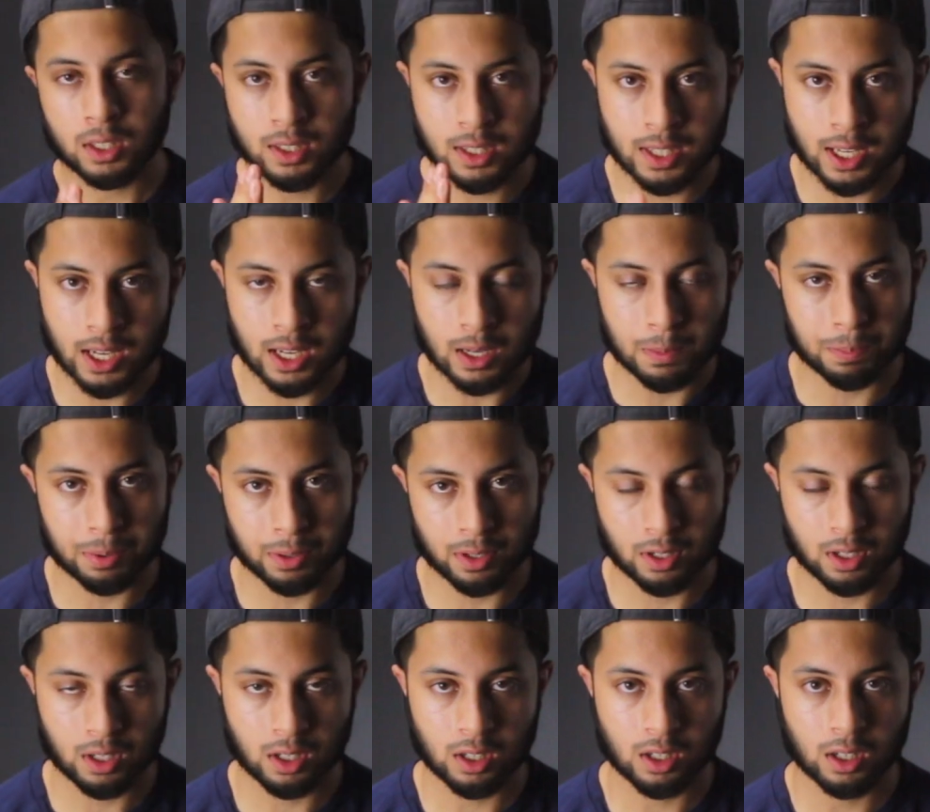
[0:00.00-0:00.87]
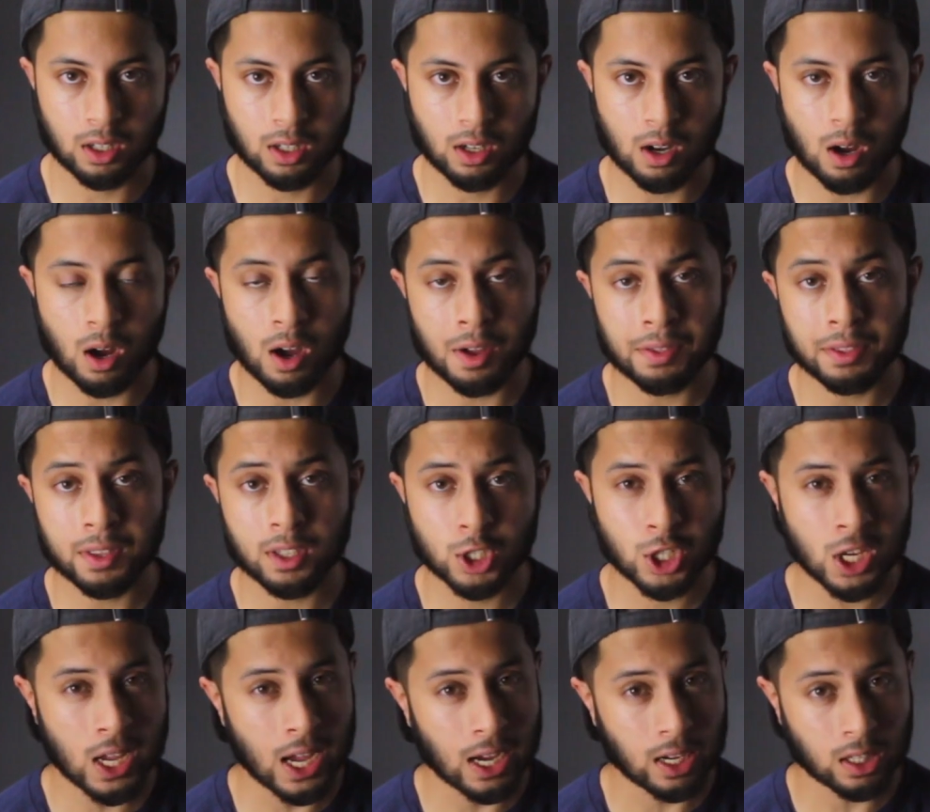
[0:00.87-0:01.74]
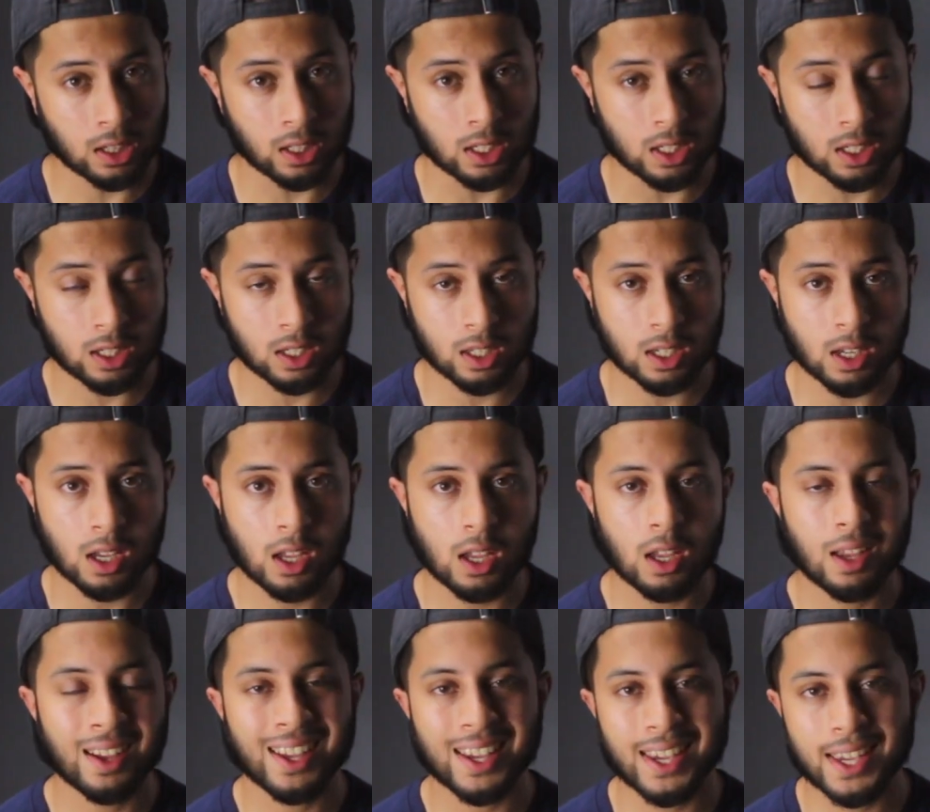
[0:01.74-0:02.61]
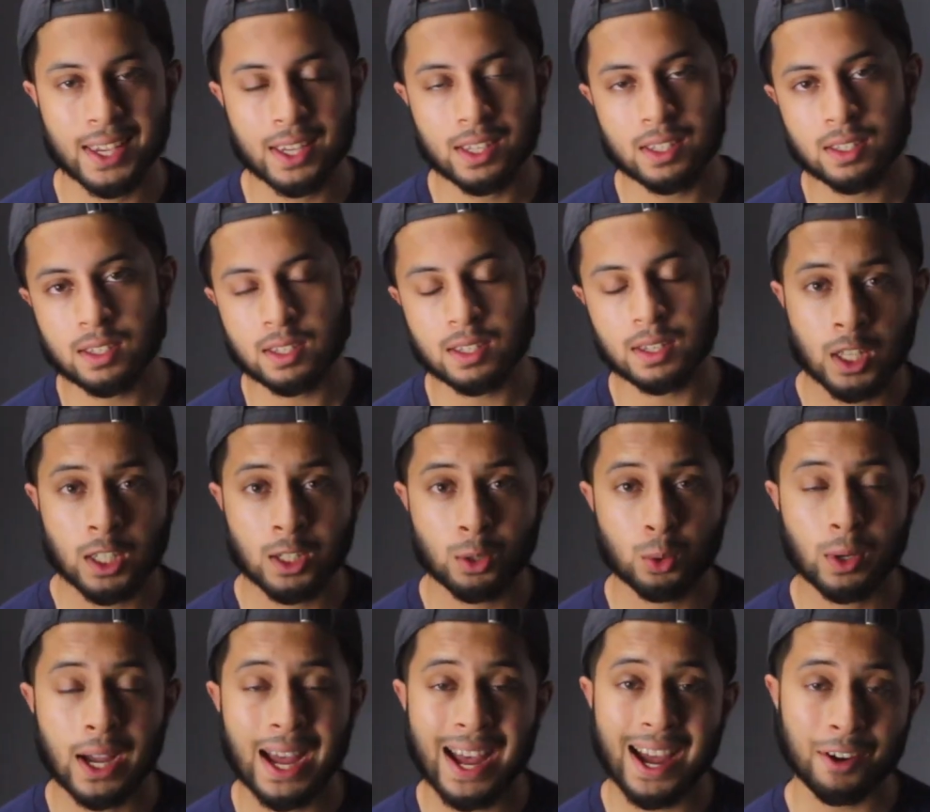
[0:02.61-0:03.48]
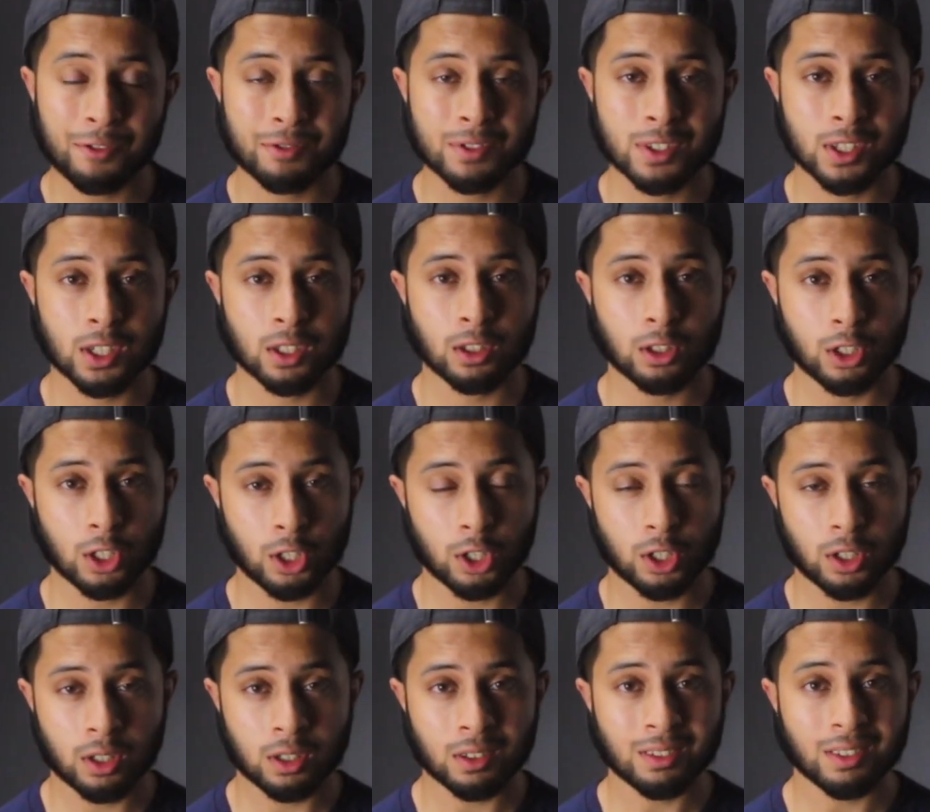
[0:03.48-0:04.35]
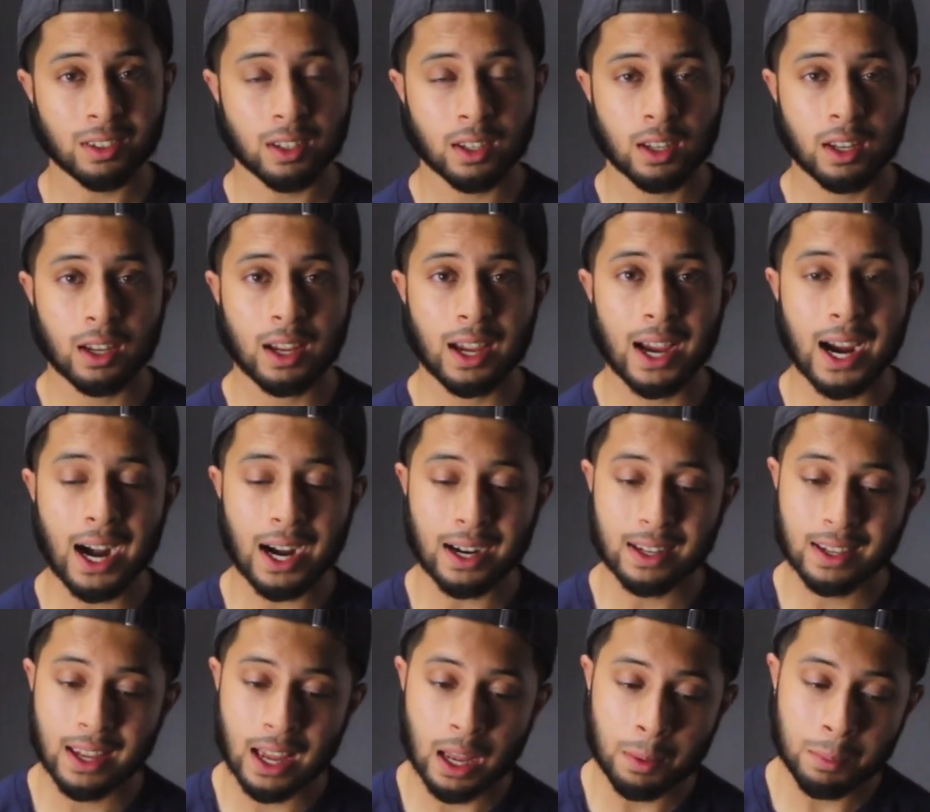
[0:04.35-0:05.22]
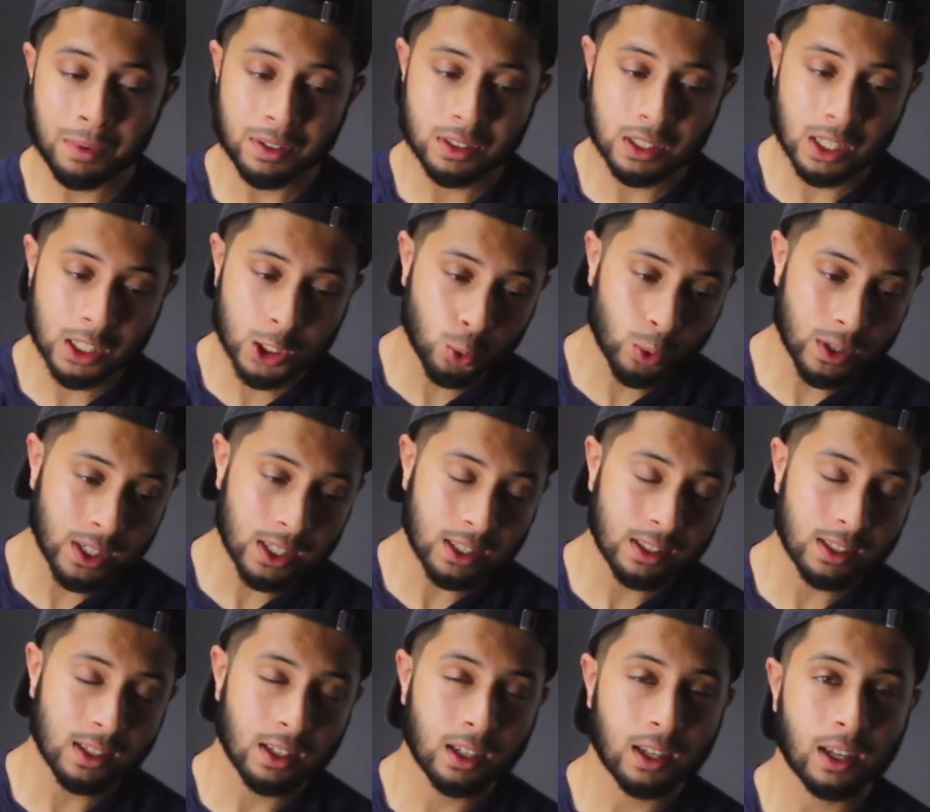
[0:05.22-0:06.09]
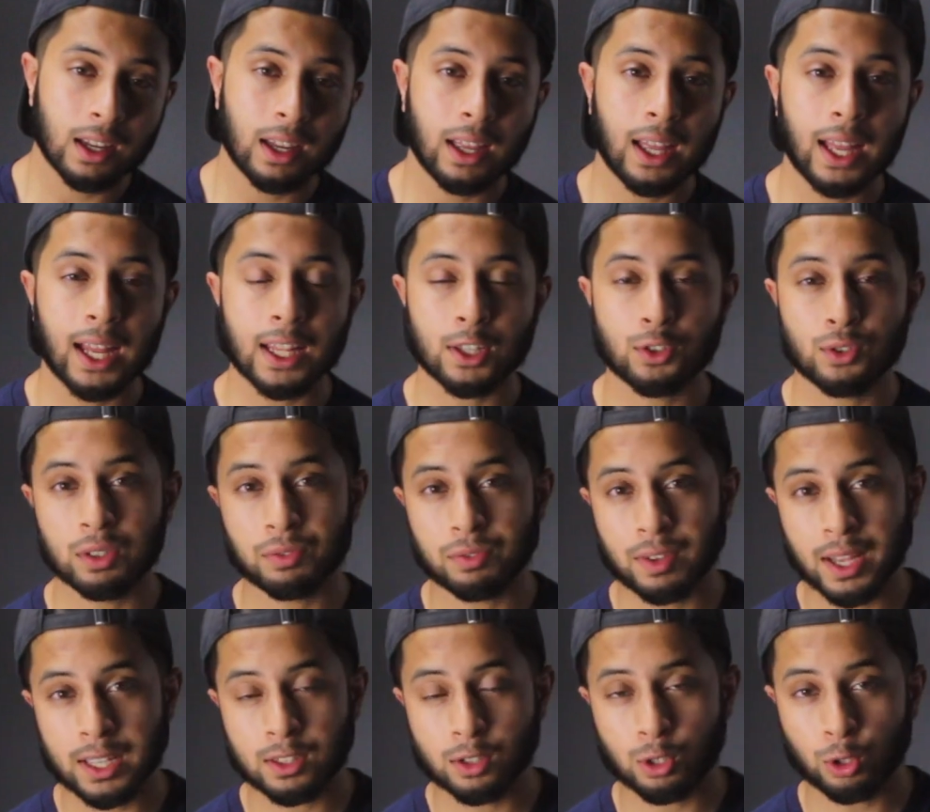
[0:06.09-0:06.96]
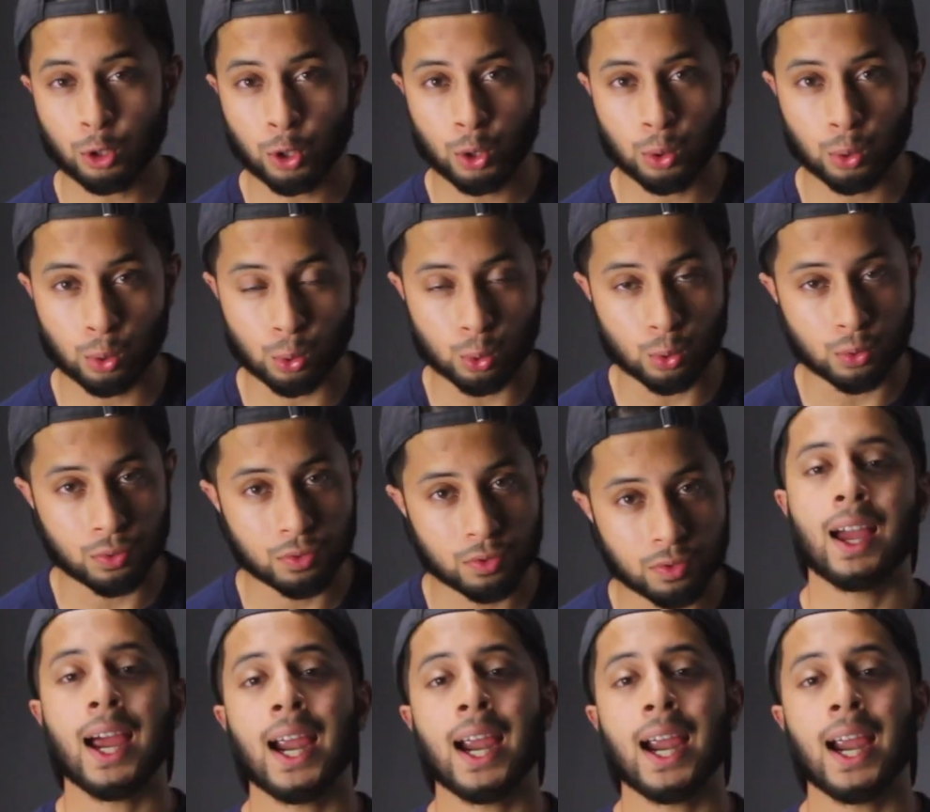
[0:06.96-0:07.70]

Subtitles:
tip on the checklist is you have to learn Ahkam al-Tajweed and Sifat al-Huruf.